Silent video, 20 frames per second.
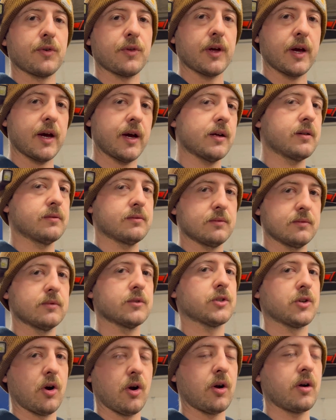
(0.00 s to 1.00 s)
that,
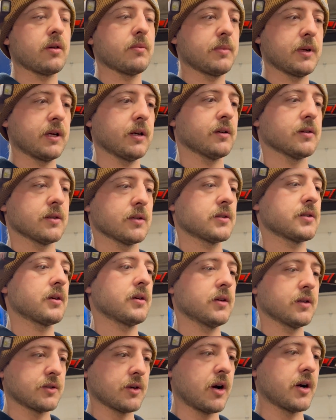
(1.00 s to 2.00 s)
start, because
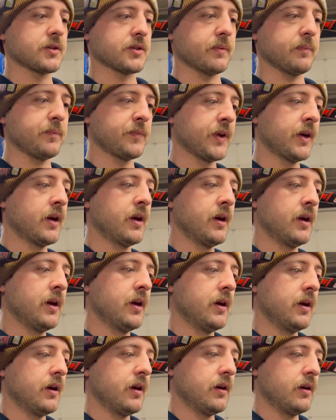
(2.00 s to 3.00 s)
it's awesome.
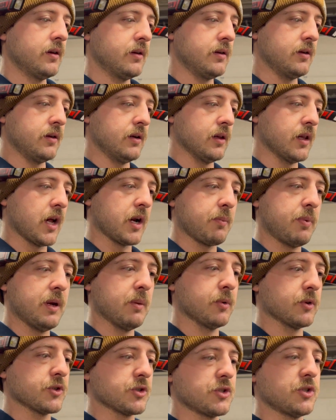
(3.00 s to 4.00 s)
A lot of
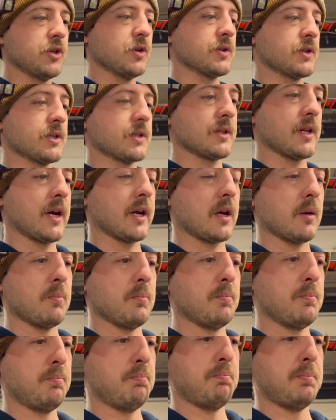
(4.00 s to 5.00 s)
people just use it as like a
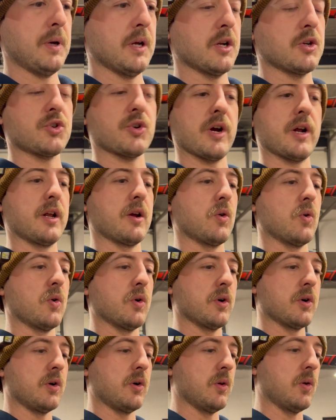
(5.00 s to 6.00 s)
penetrating
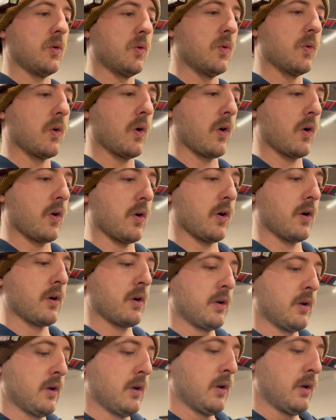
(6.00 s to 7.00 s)
oil or
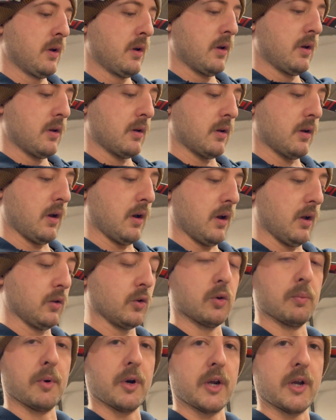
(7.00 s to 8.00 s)

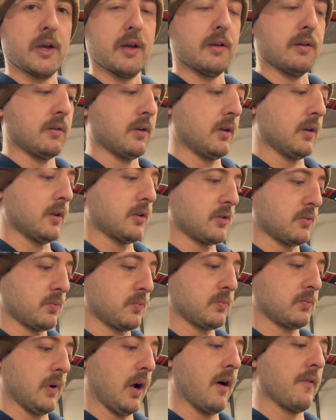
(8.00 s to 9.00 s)
lubricant, and it's
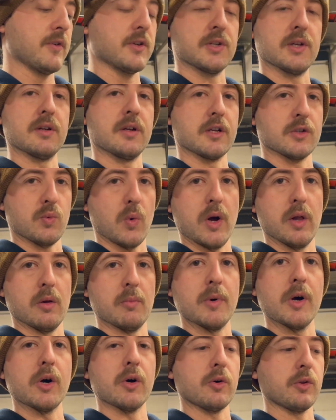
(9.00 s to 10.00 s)
obviously it does well
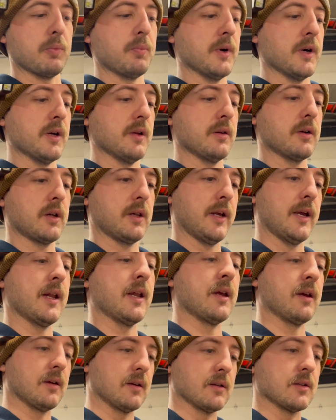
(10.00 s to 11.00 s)
at both, but
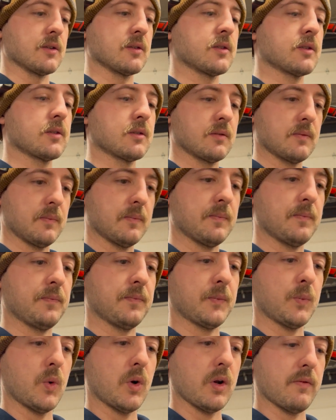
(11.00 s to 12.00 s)
cleaning is
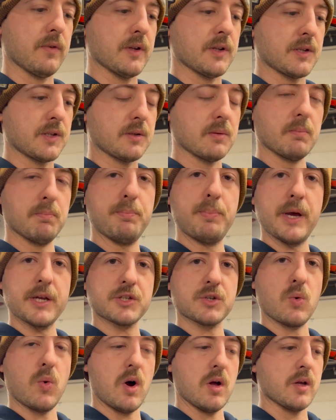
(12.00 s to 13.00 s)
one of its
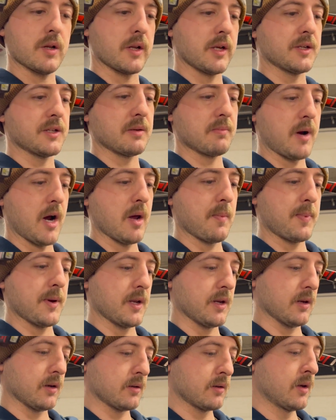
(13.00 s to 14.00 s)
best qualities in my
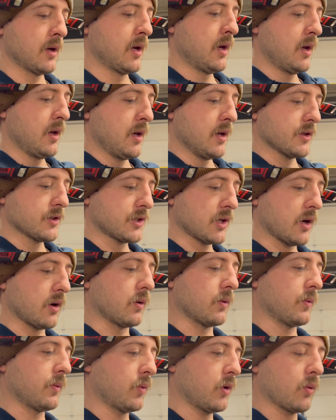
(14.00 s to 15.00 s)
opinion.
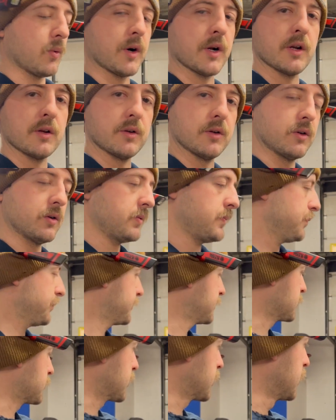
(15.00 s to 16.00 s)
So what we're going to do
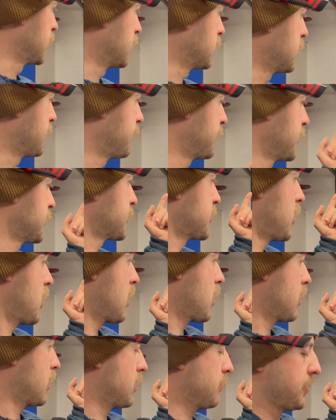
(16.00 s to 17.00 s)
is we're going to lift this
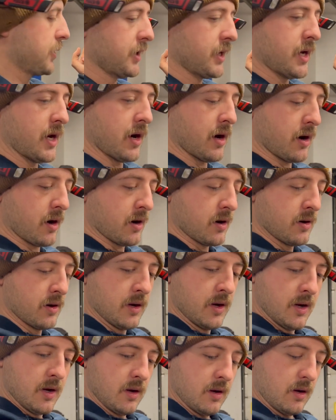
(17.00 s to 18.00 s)
car up in the air,
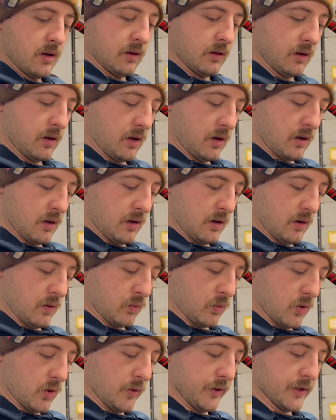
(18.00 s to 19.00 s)

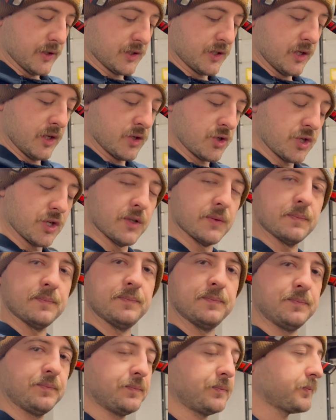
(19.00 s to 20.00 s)
roll this engine
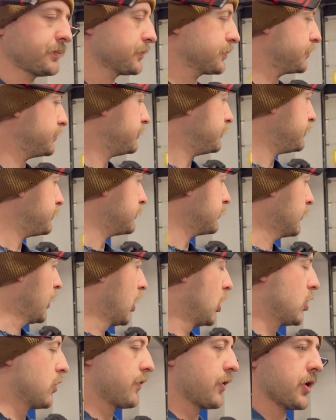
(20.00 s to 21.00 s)

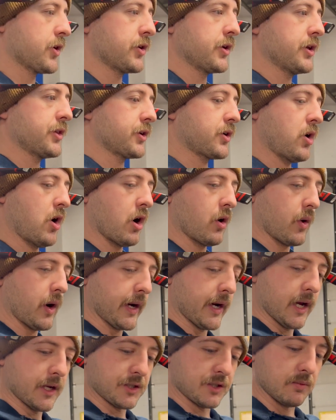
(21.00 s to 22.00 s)
over underneath the car where
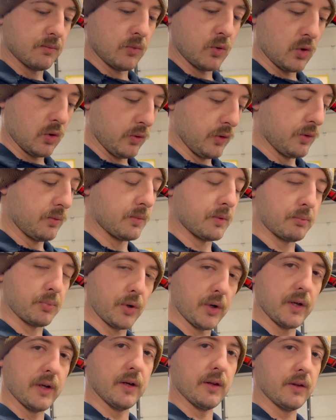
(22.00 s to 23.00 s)
I got some more room to
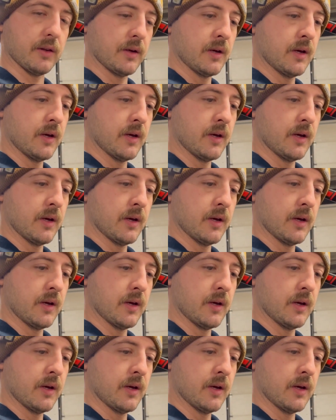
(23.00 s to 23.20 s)
breathe,